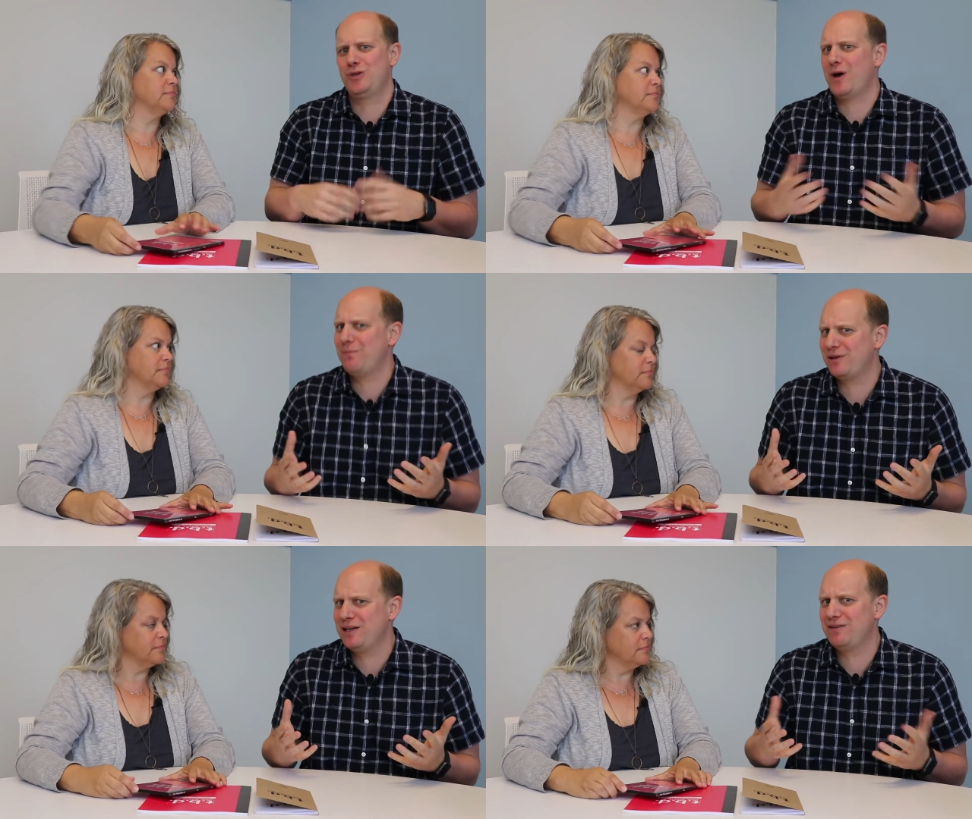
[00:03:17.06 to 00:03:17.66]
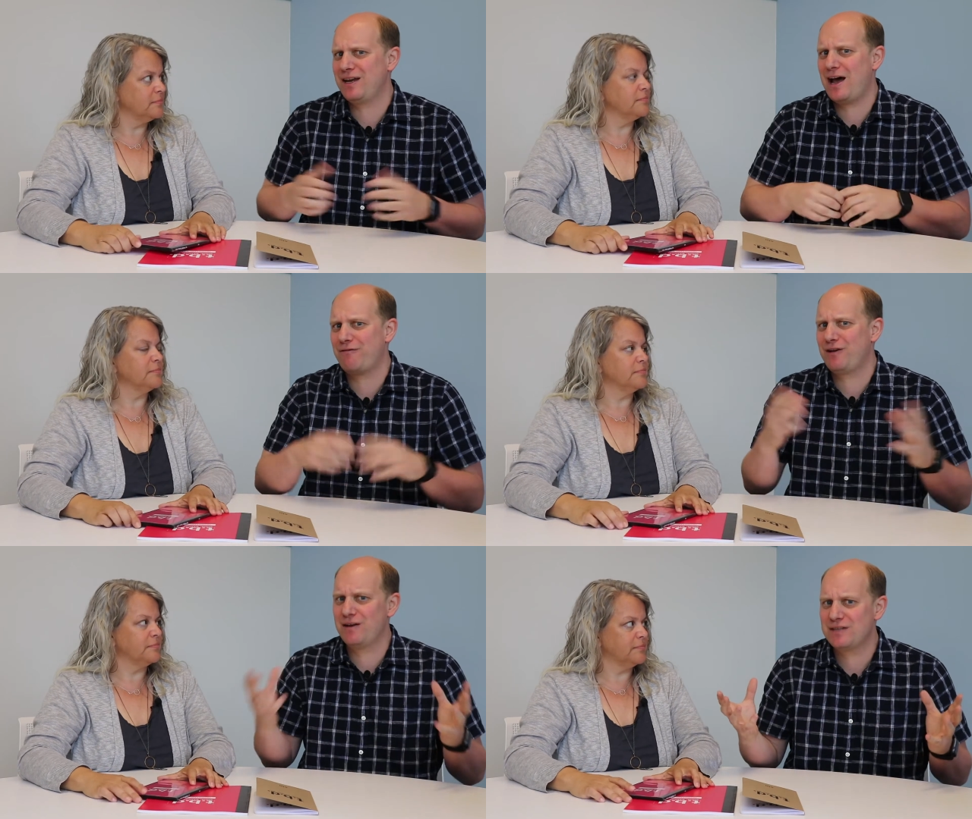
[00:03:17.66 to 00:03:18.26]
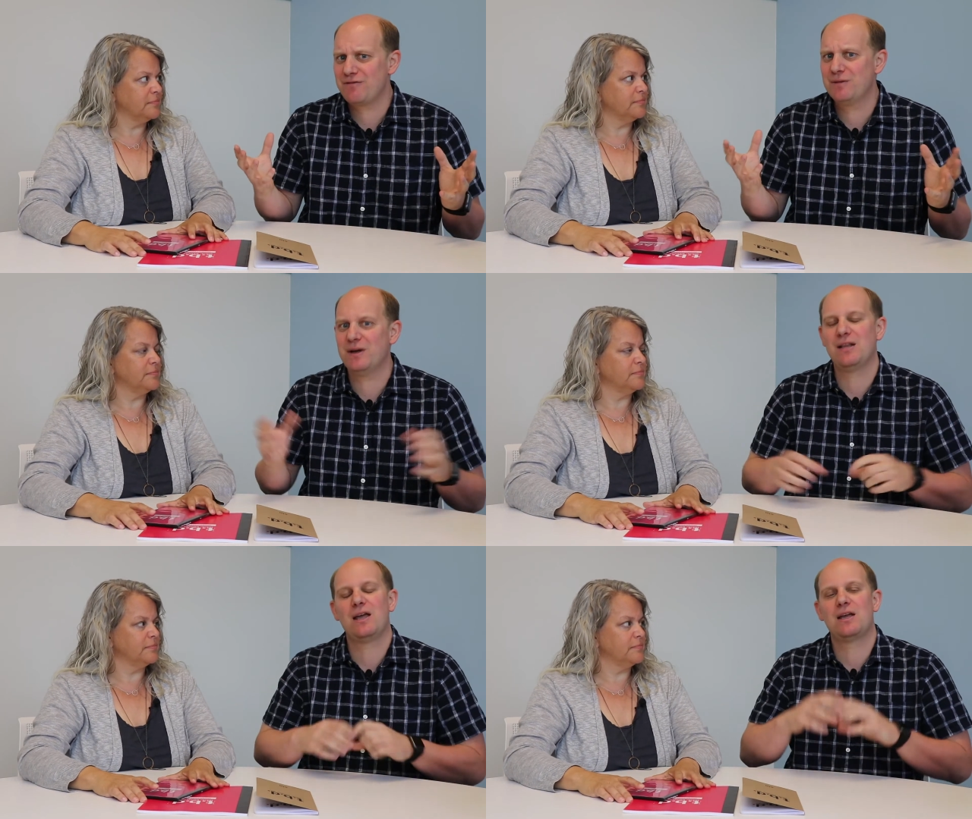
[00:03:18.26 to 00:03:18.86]
Speaker 1: Do I believe that God forgives
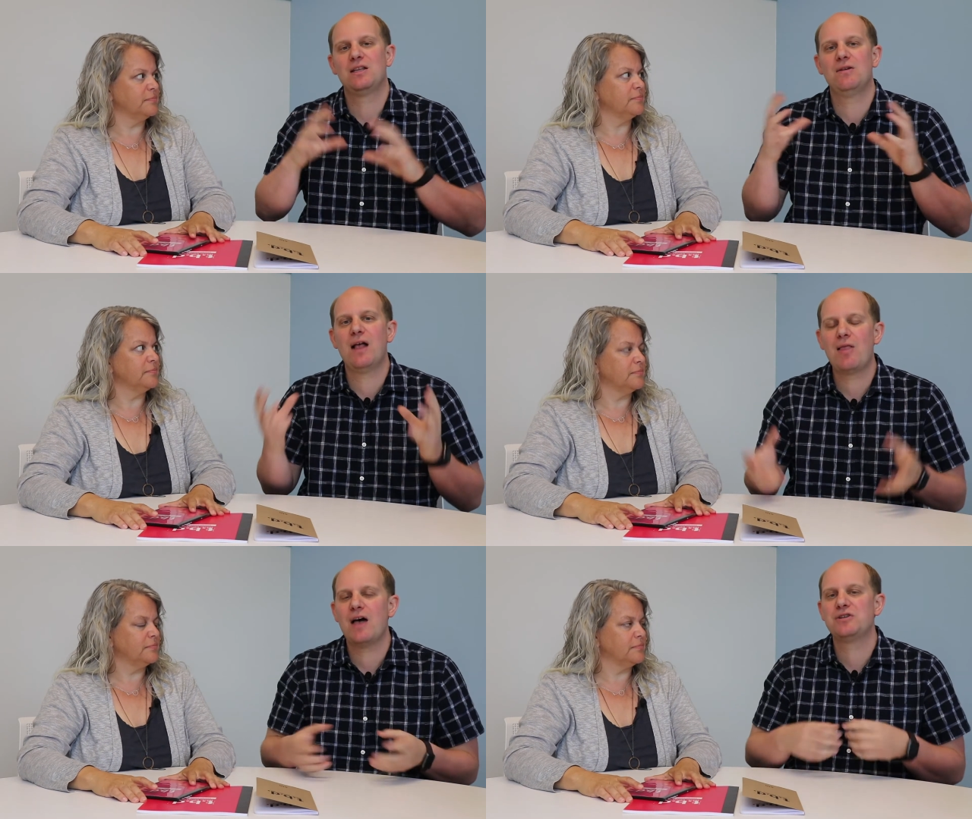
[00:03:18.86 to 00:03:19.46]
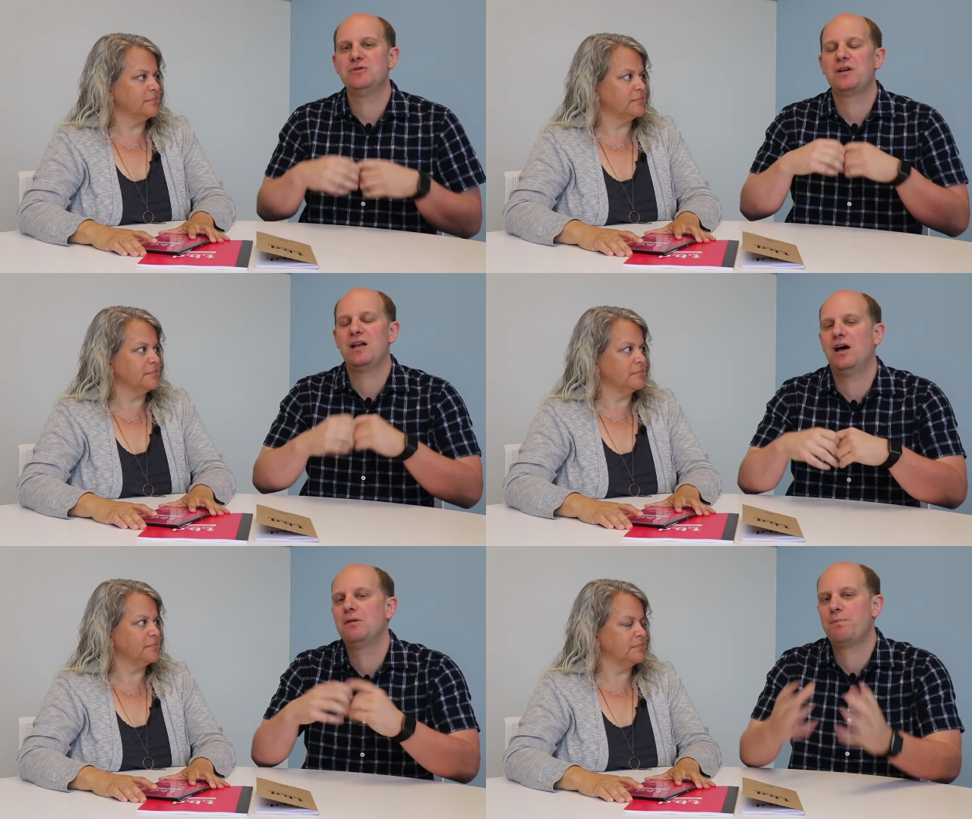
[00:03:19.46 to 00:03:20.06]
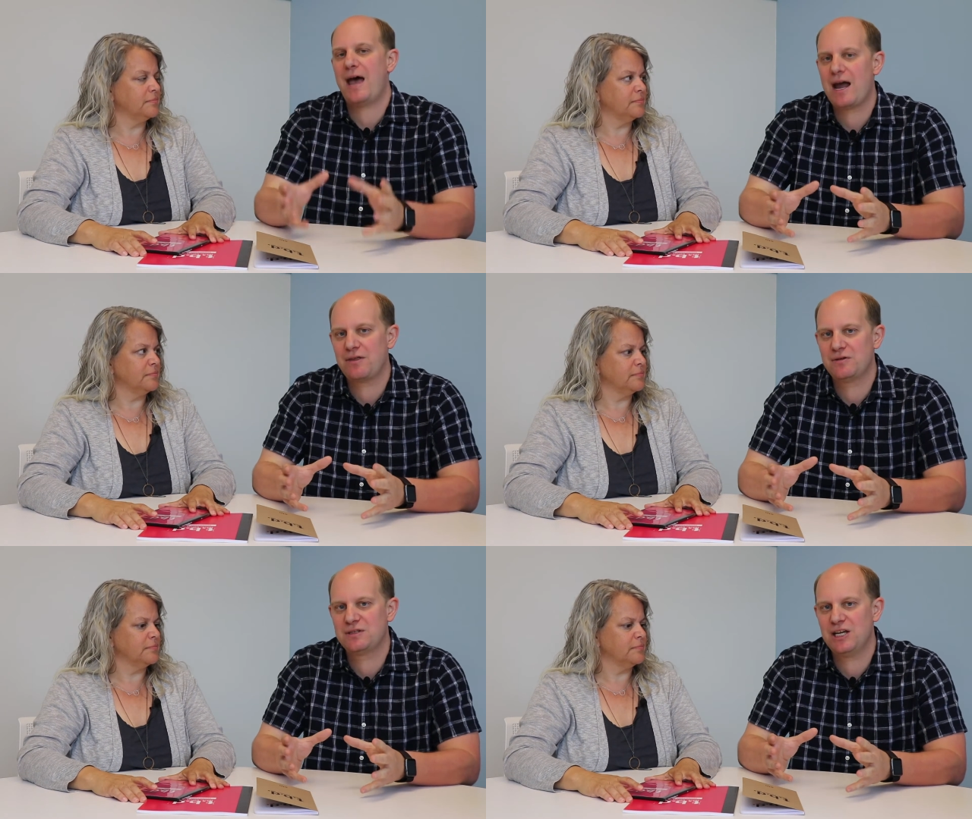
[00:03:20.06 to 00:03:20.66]
everybody? Like, and it allows you to kind of
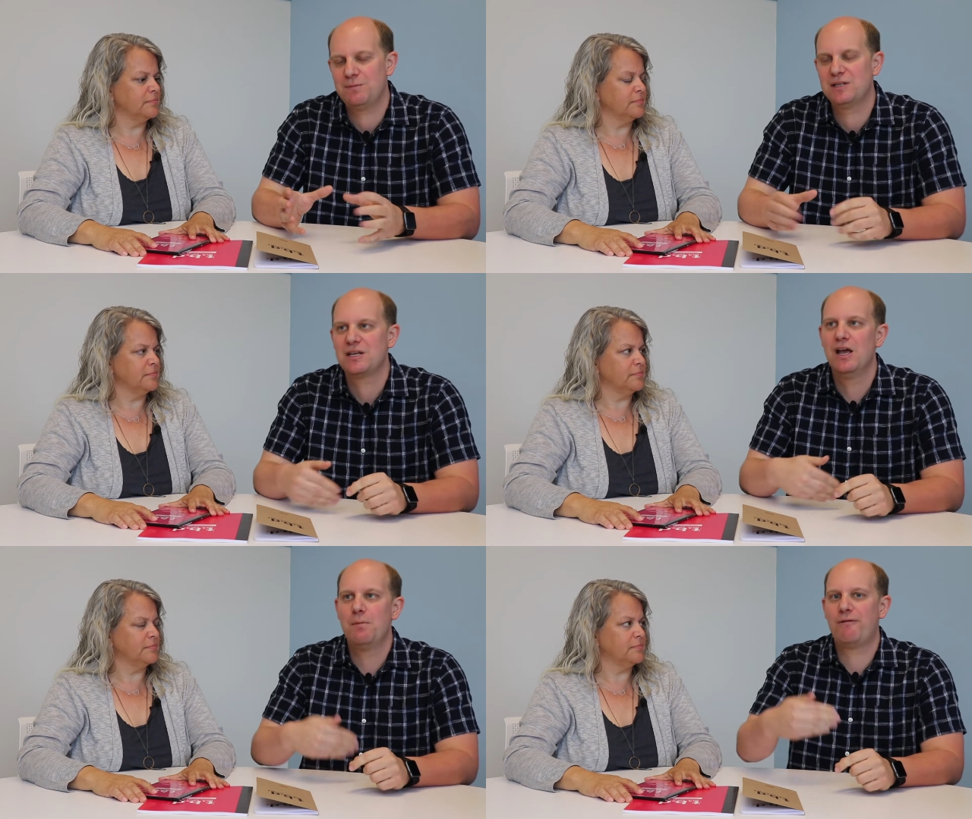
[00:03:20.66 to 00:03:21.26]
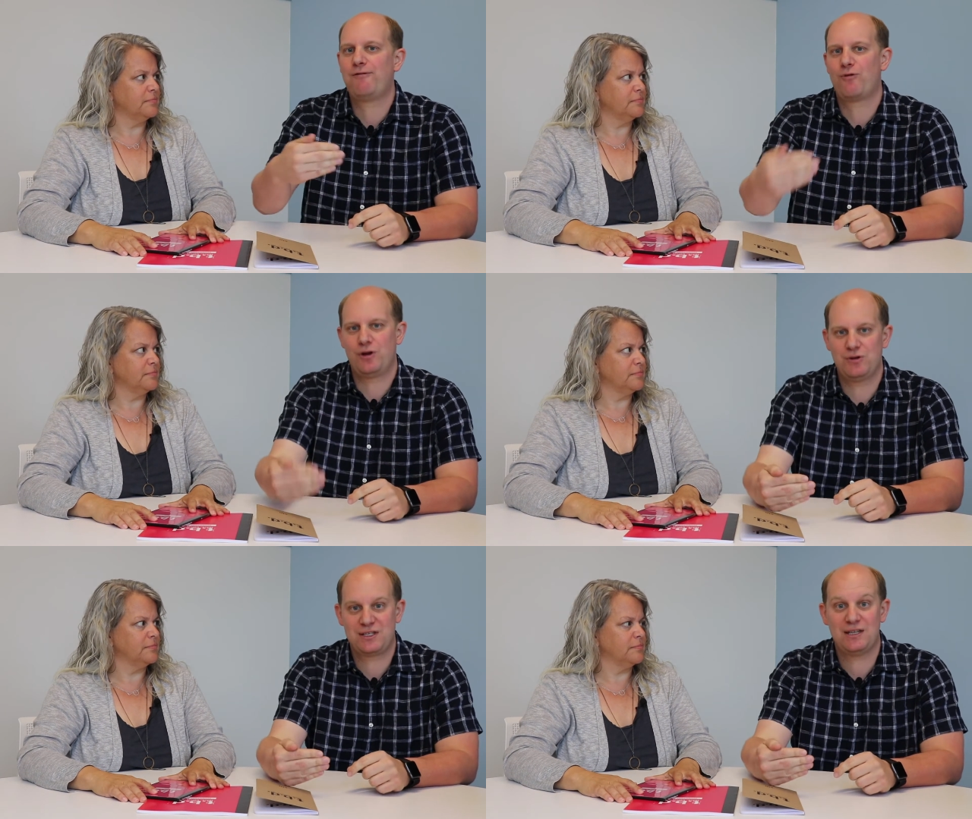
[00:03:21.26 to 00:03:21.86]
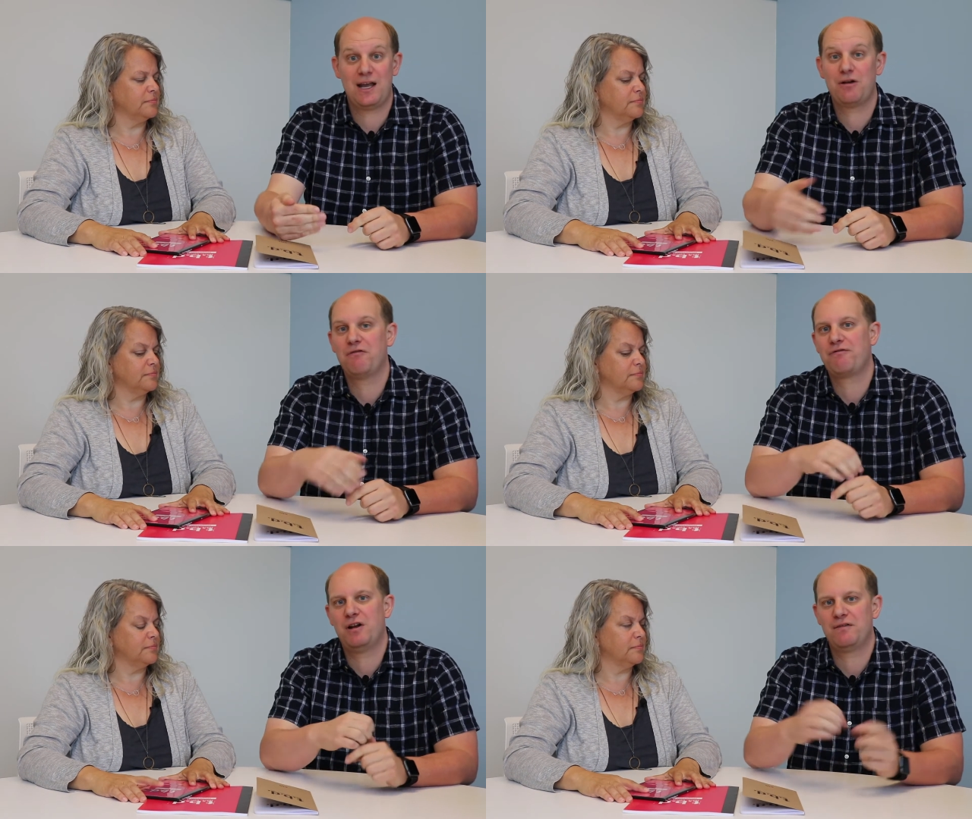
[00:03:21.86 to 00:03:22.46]
unpack those statements before you sit down
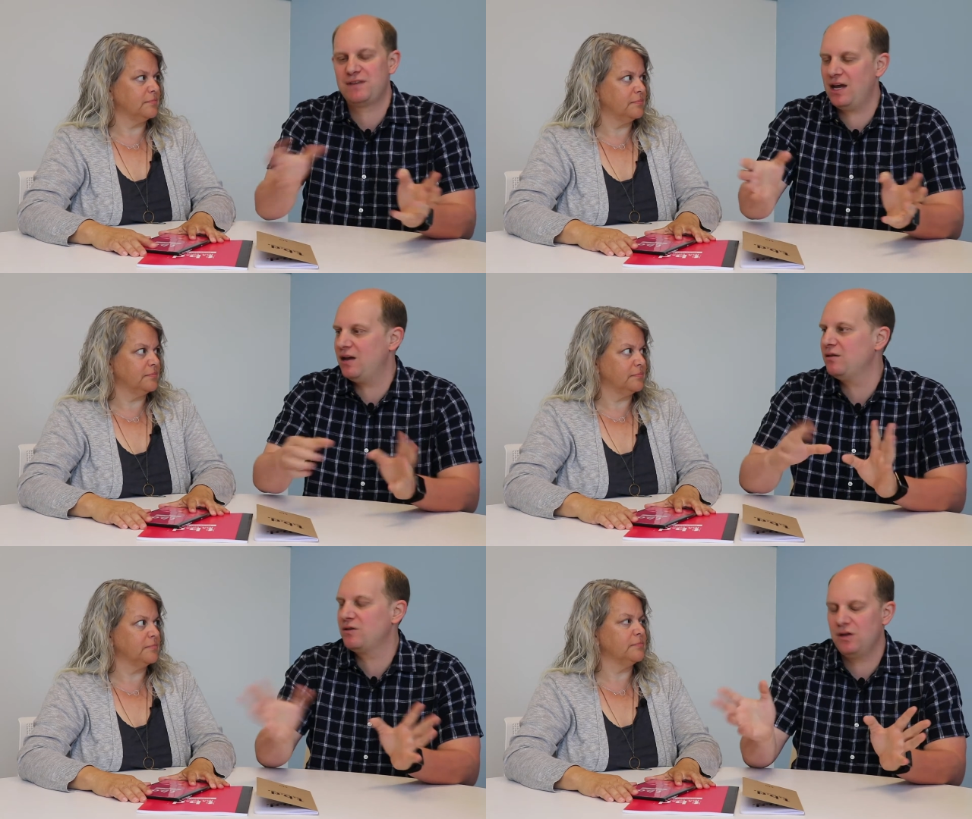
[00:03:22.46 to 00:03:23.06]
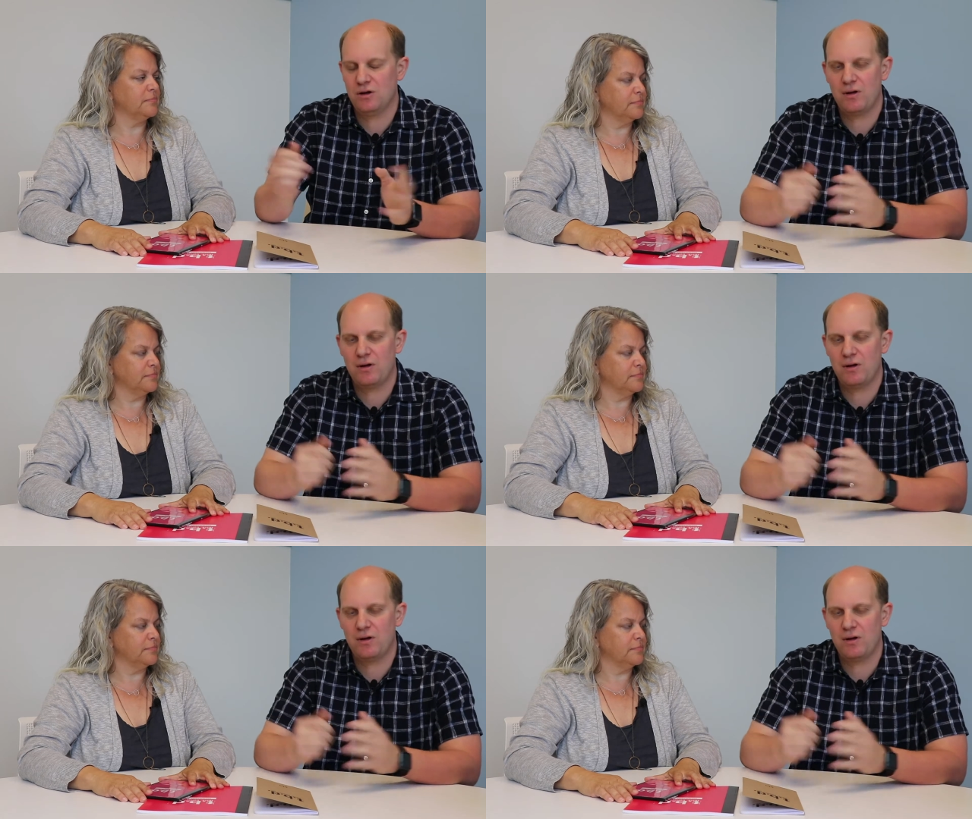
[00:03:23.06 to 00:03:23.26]
in front of 10, you